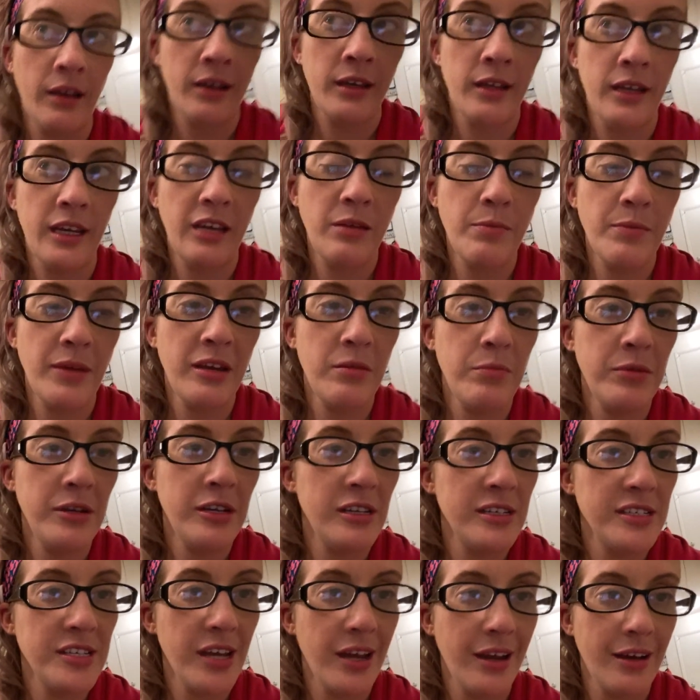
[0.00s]
he may
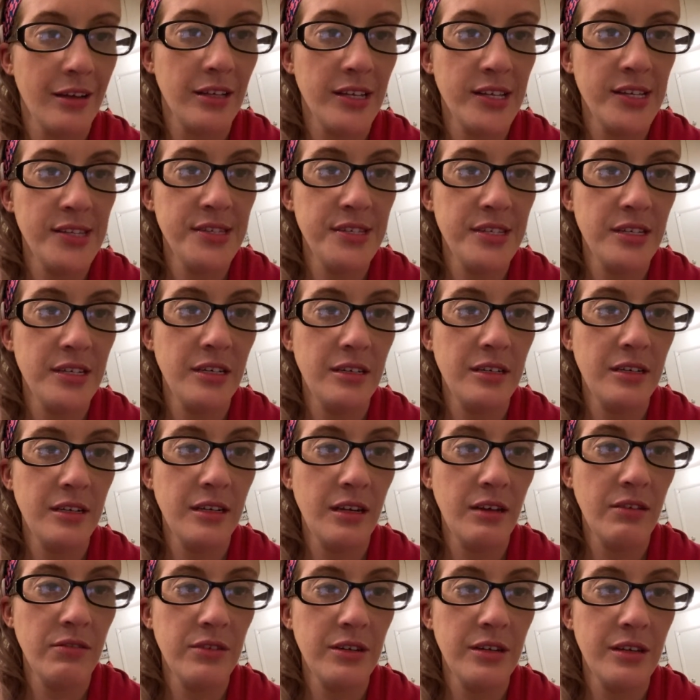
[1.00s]
be talented and
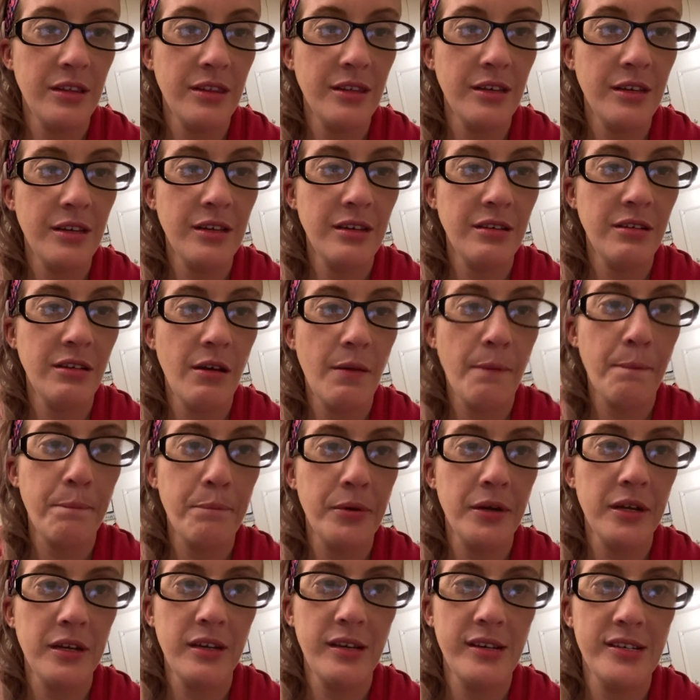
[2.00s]
everything,
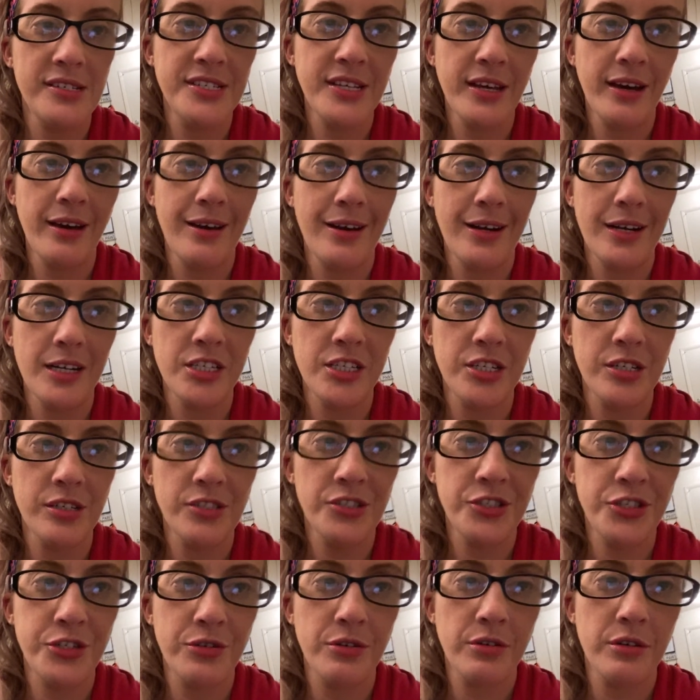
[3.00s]
but his
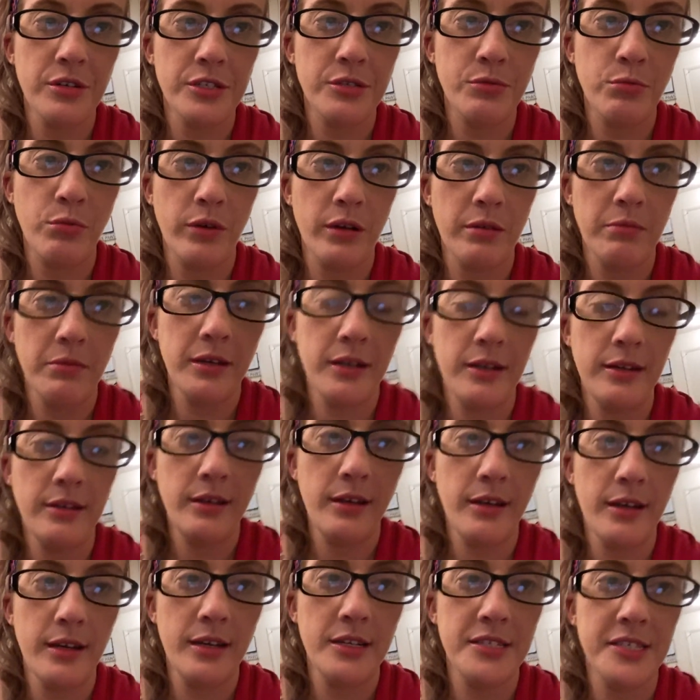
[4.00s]
actions towards
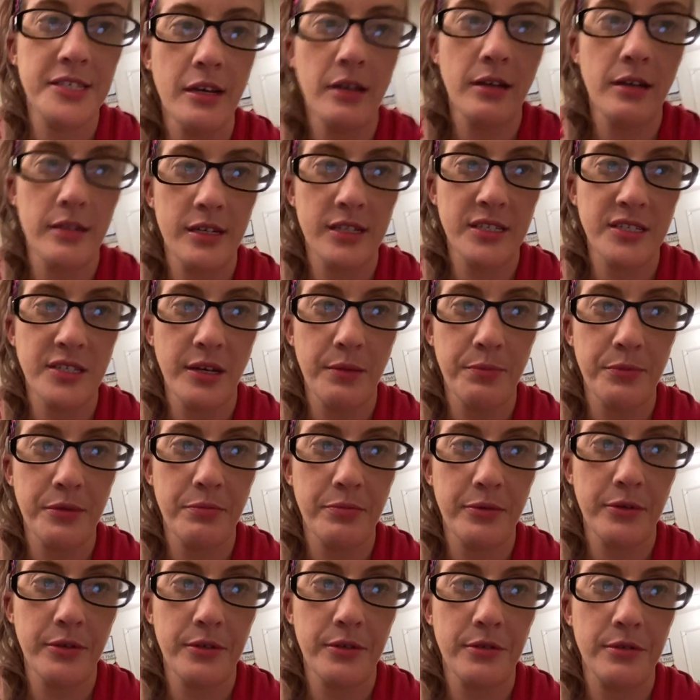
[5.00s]
women is
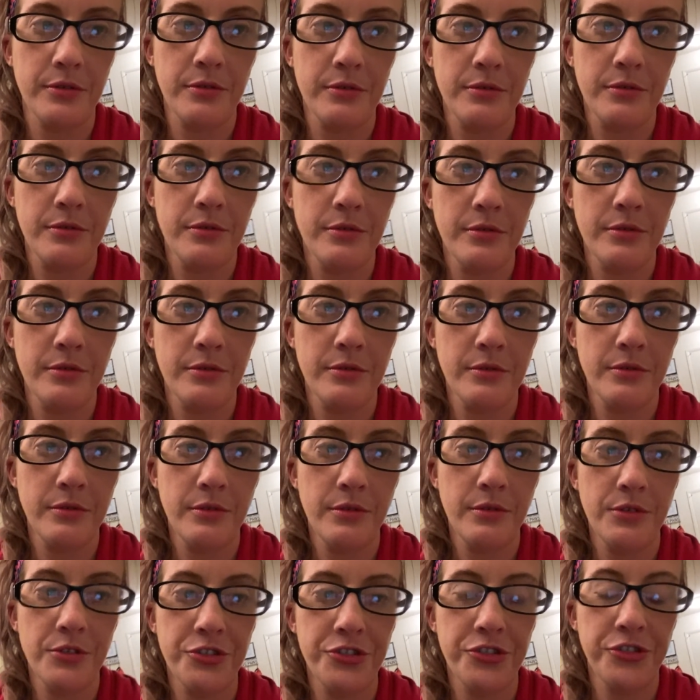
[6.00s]
unacceptable.
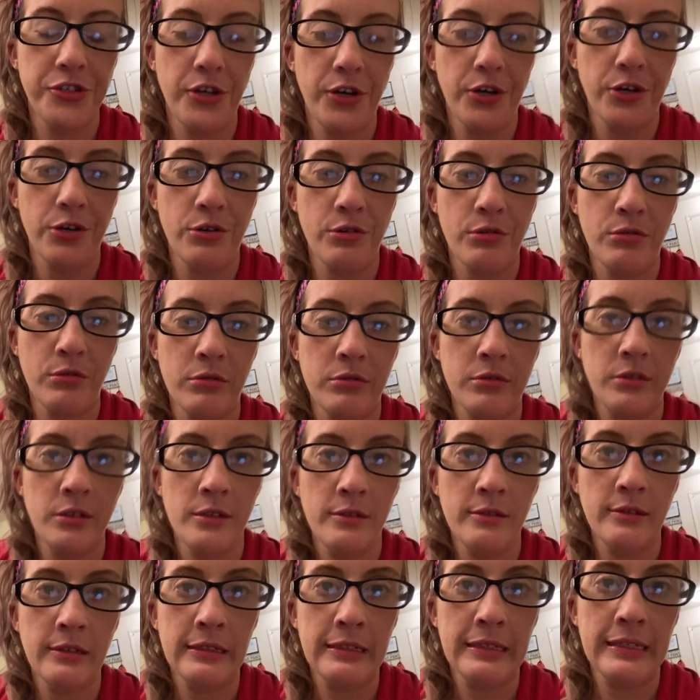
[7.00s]
So,
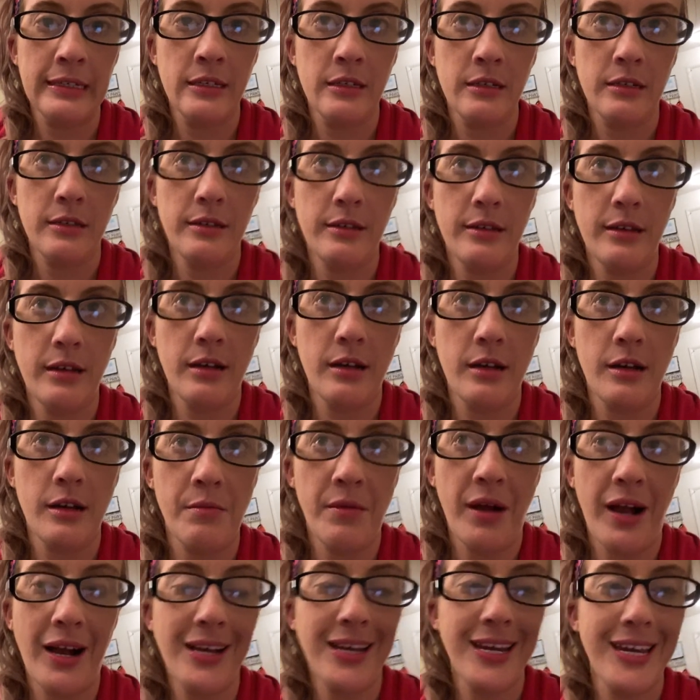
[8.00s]

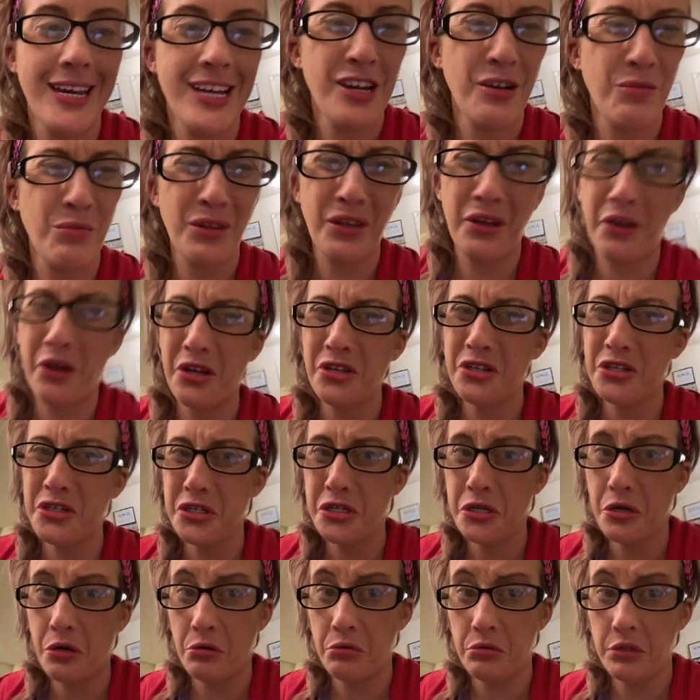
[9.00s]
I can't really
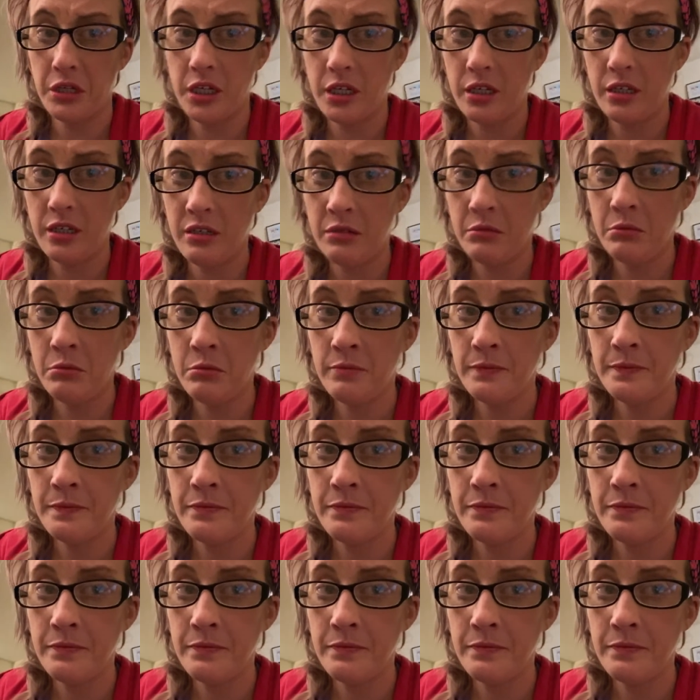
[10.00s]
condone him.